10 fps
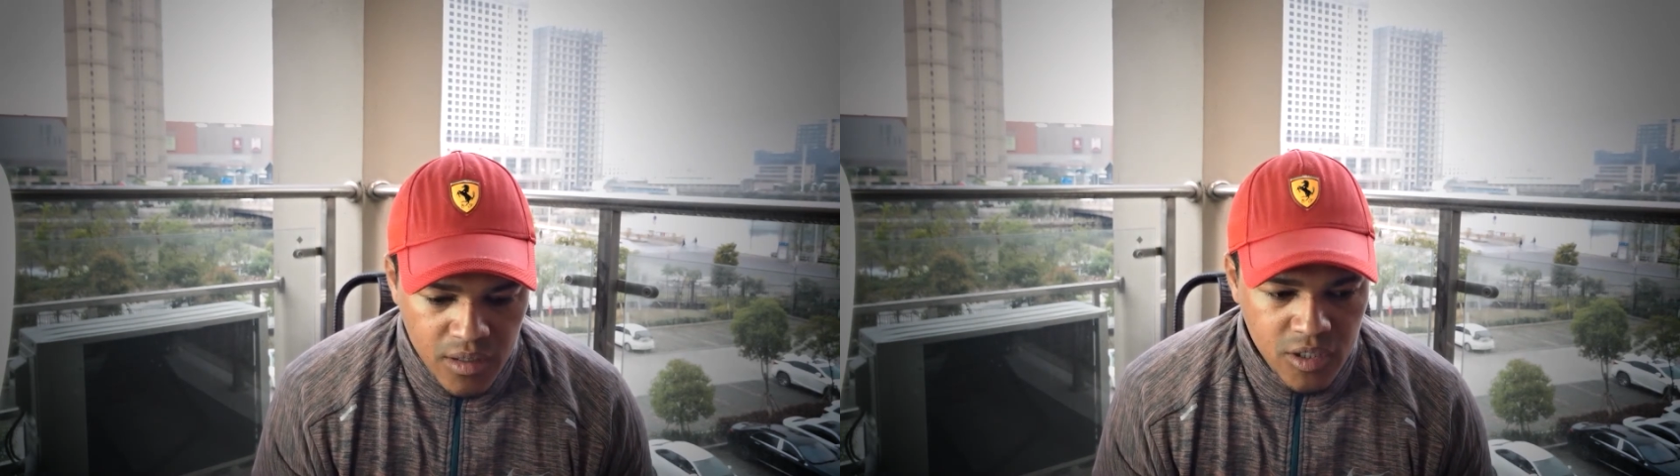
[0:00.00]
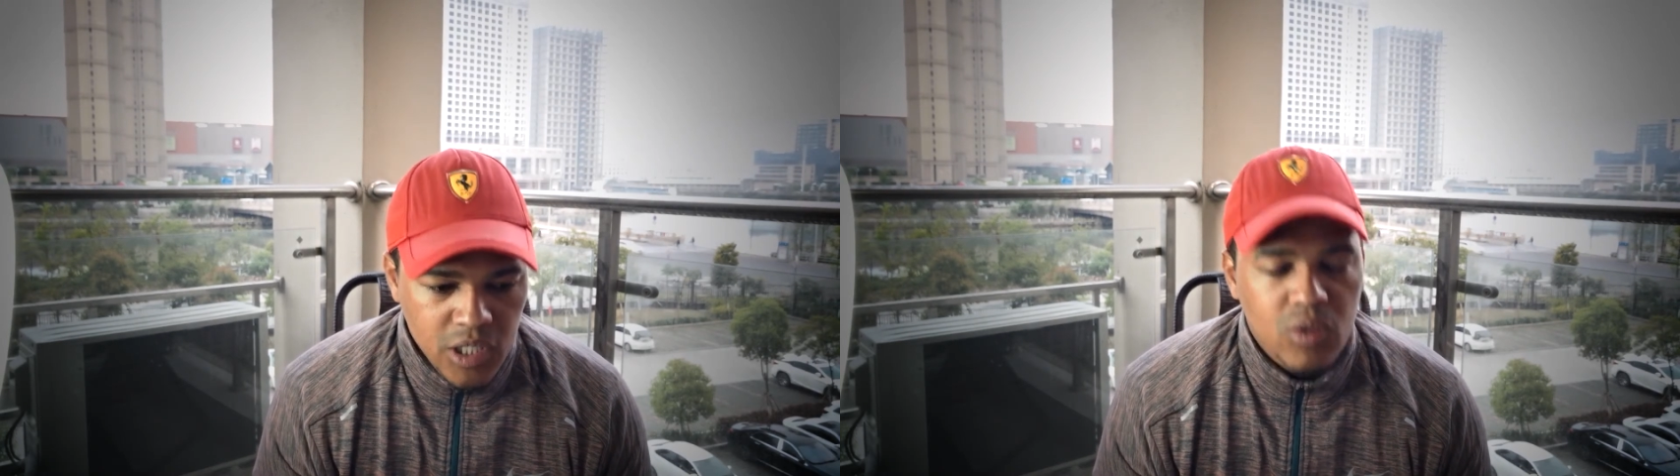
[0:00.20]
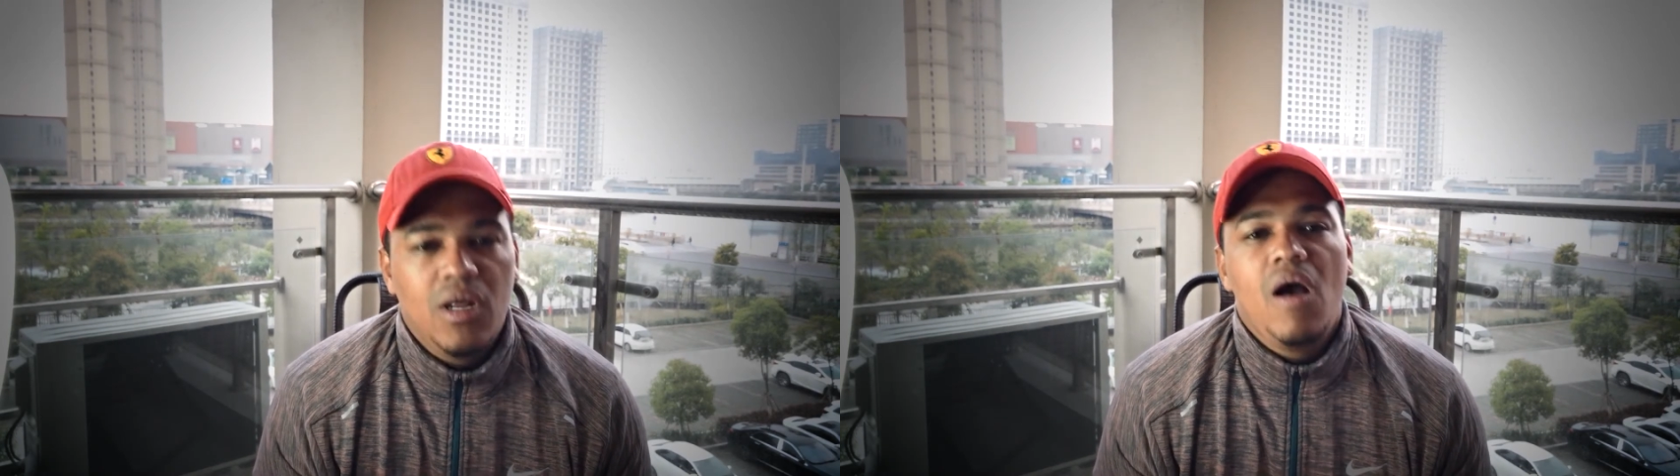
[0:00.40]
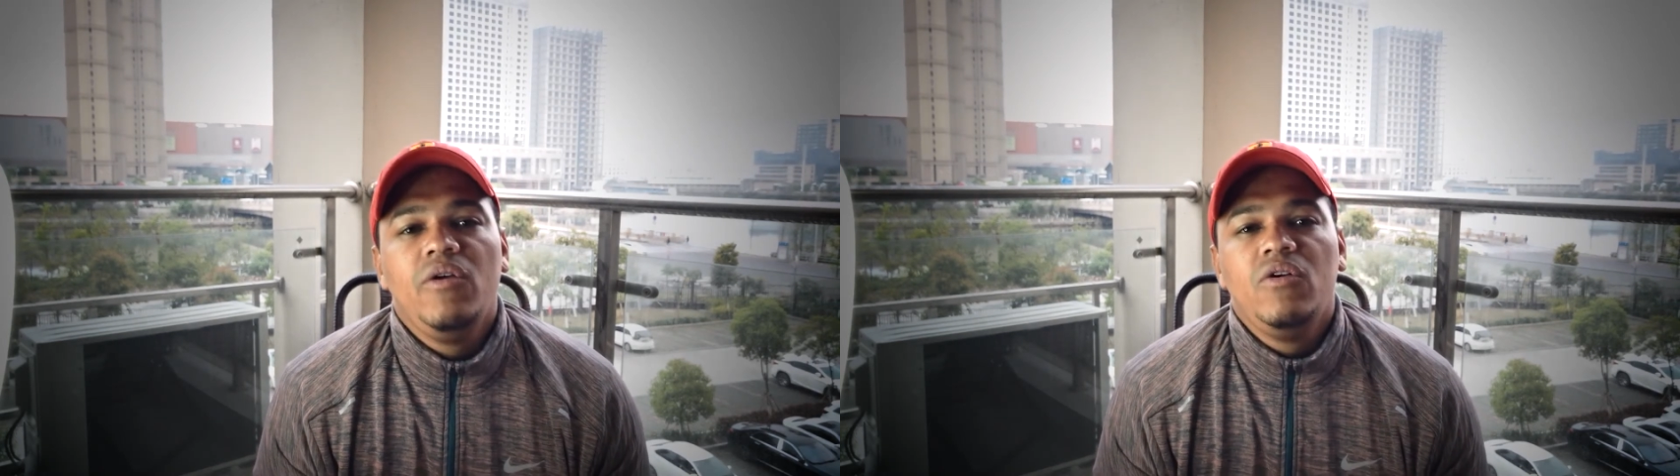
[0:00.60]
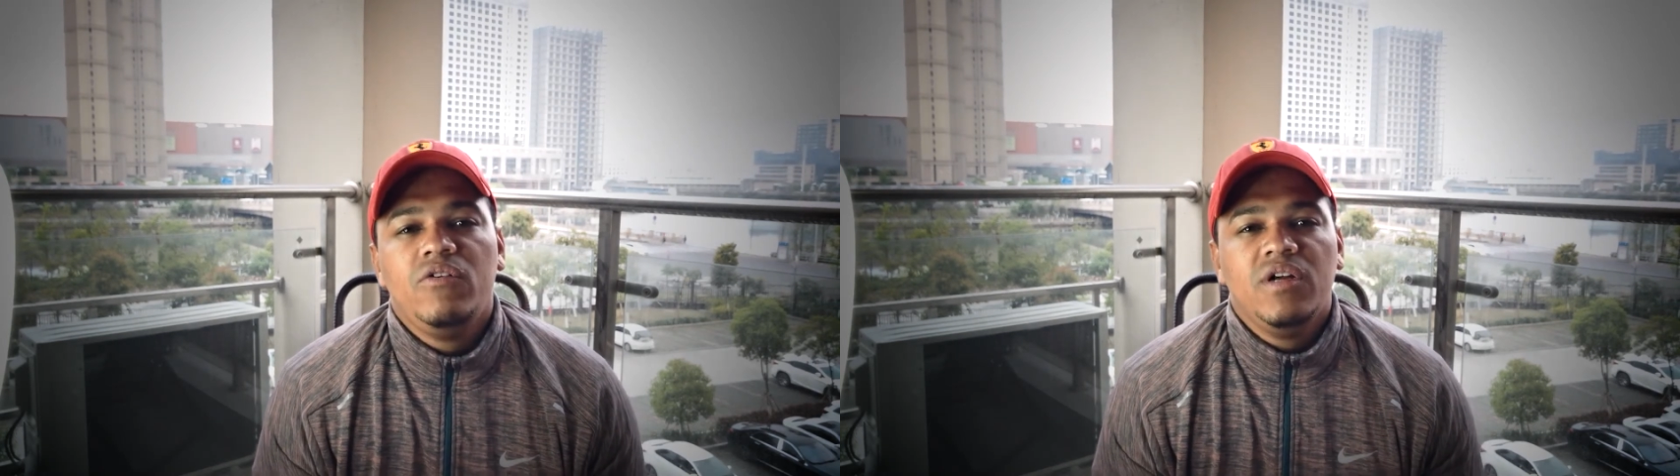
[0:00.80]
So now
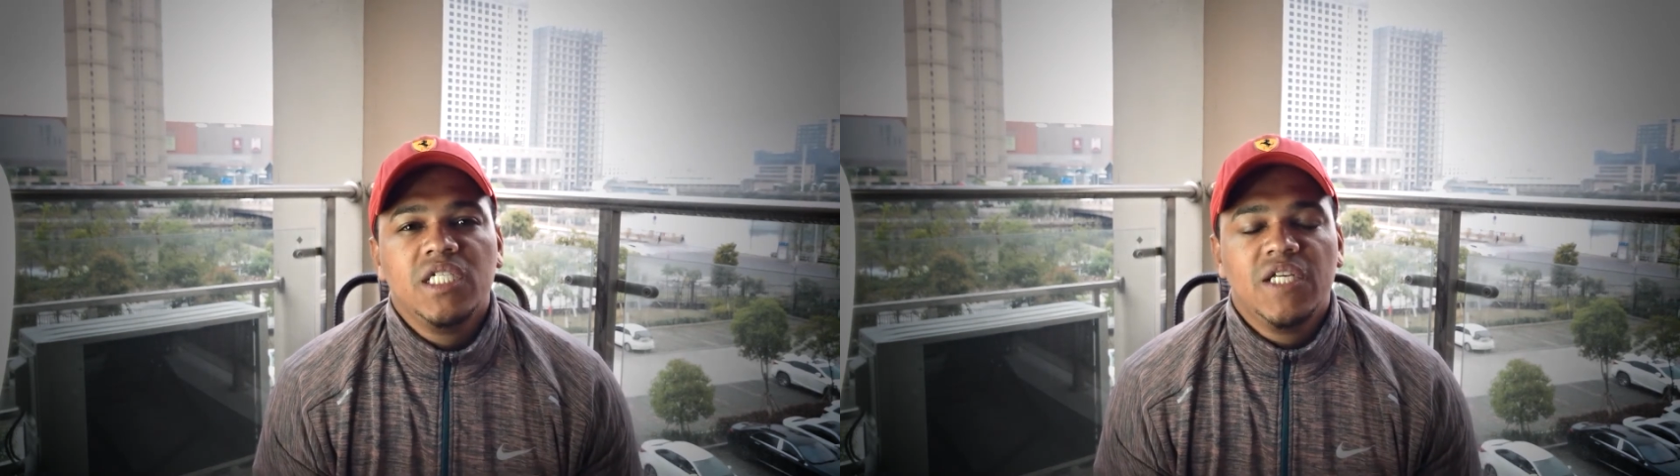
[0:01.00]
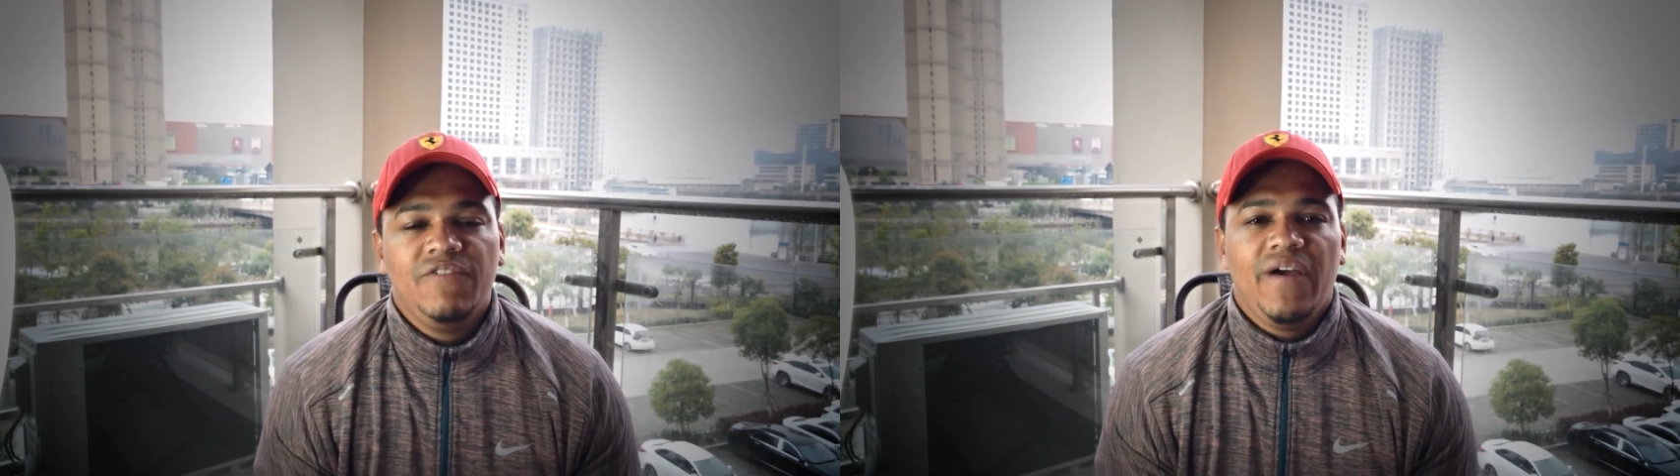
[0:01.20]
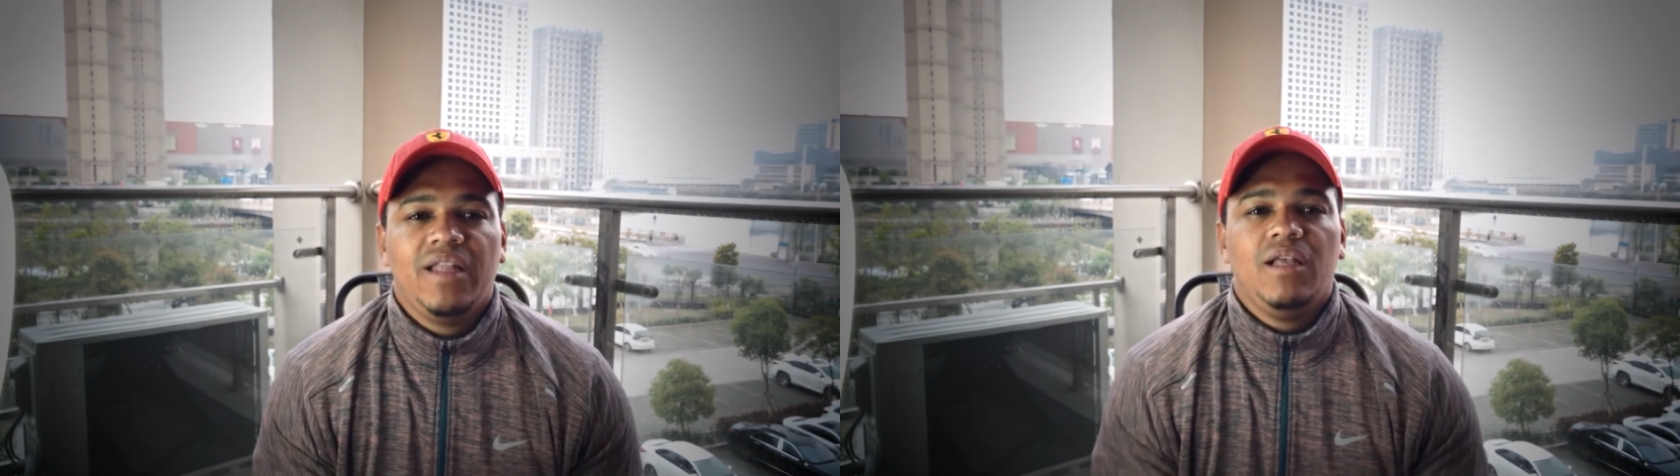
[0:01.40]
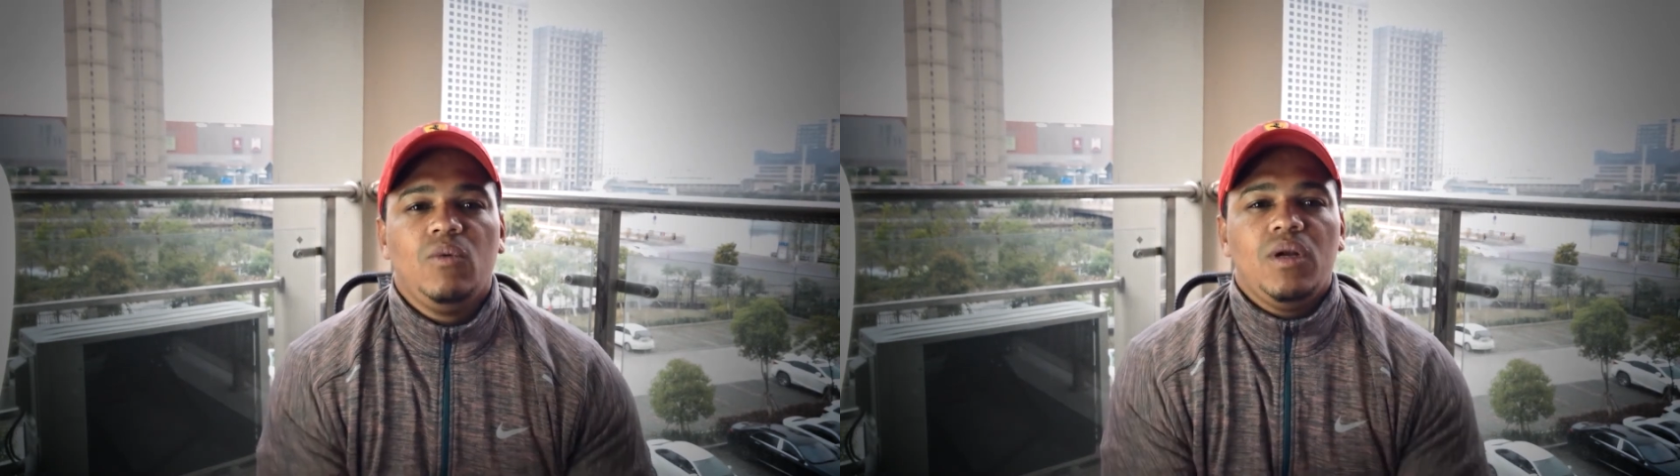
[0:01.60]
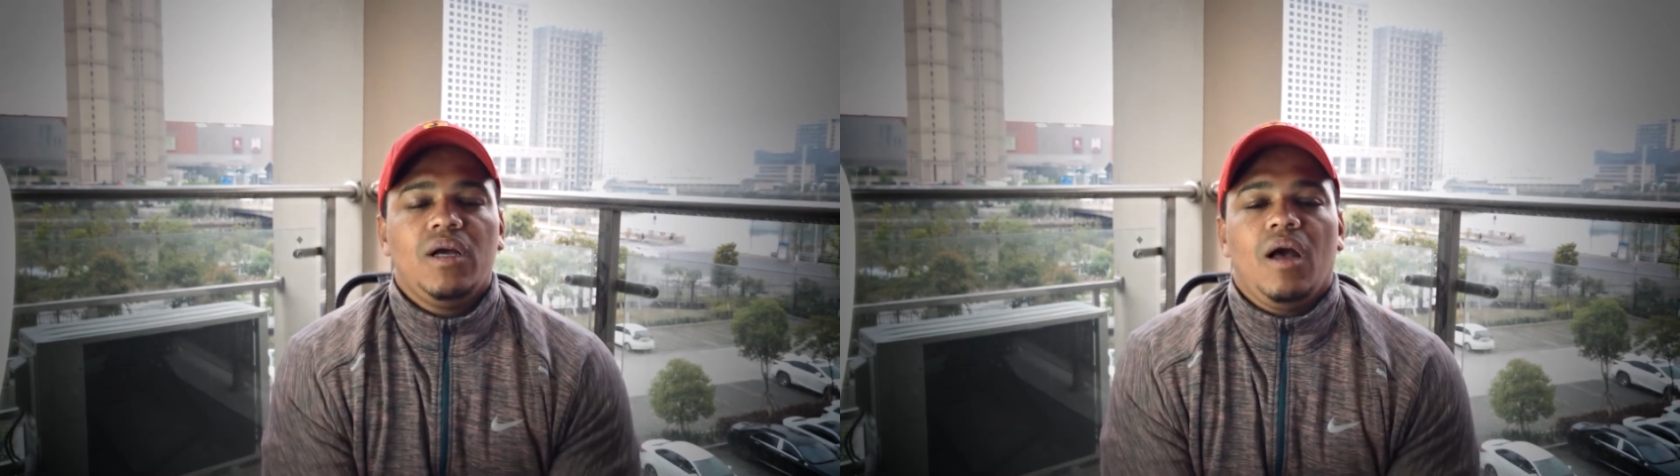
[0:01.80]
your risk factor
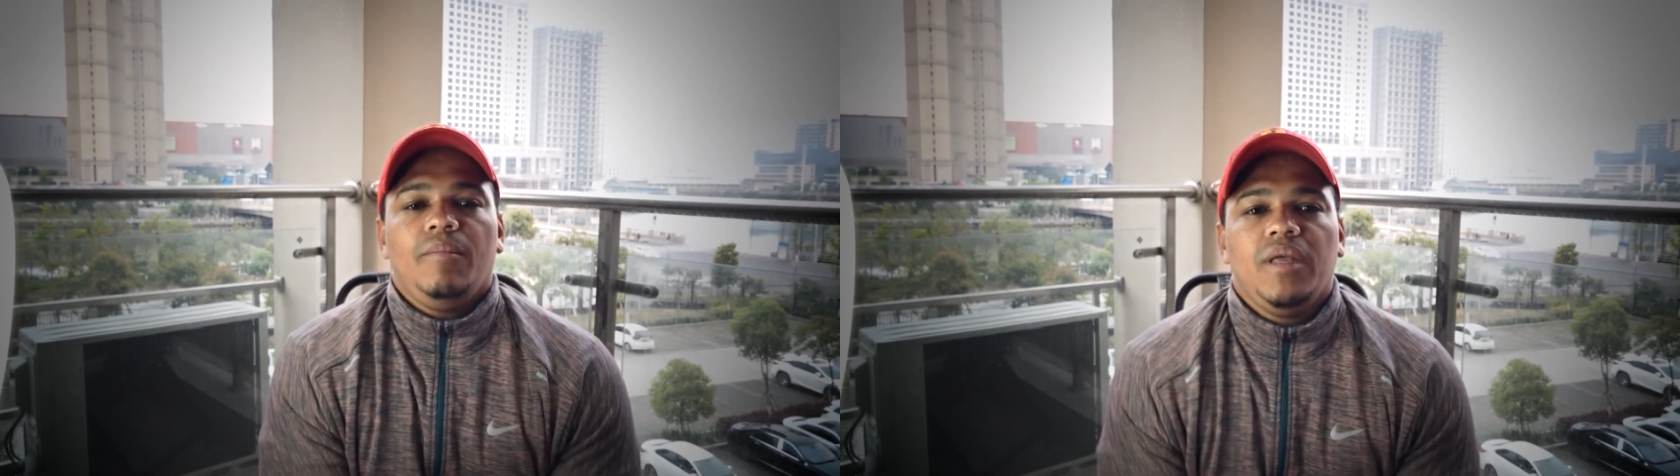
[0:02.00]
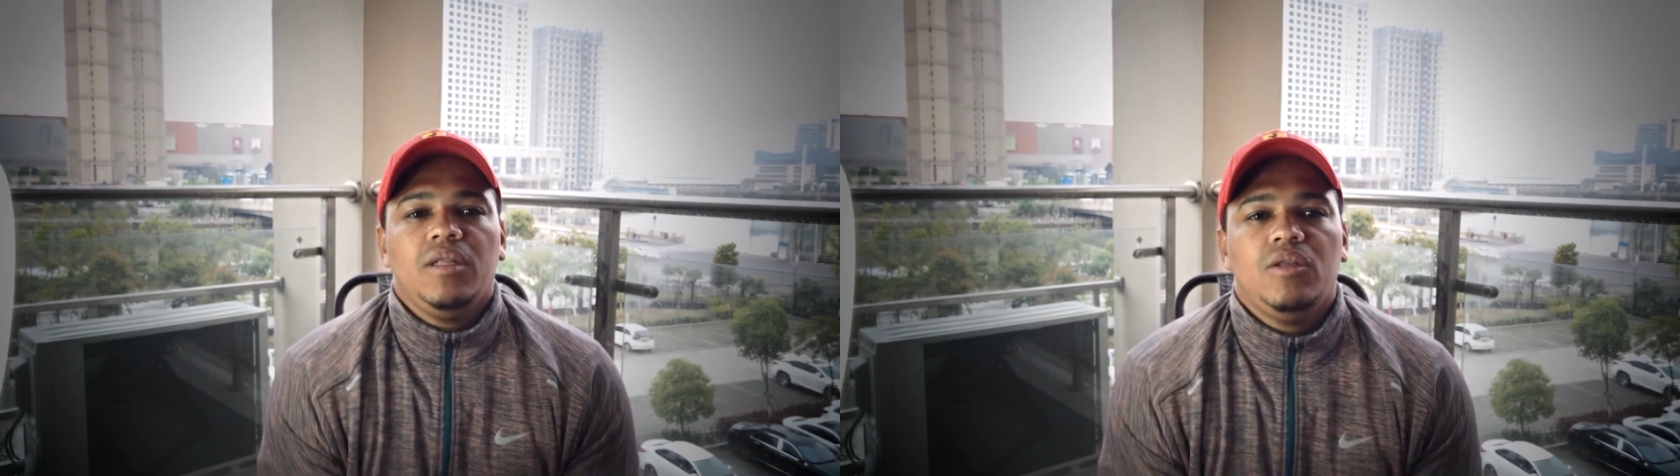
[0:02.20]
will come